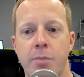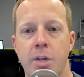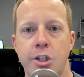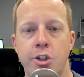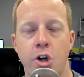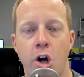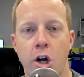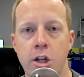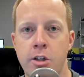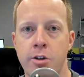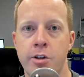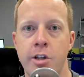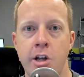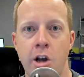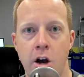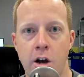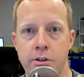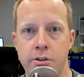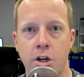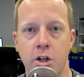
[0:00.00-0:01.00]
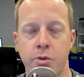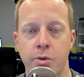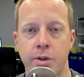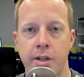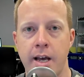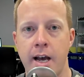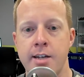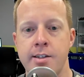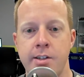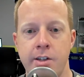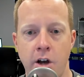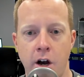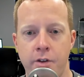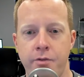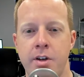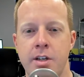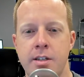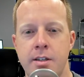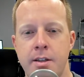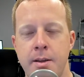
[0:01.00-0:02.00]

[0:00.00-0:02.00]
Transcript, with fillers: Talked to the guys in the office.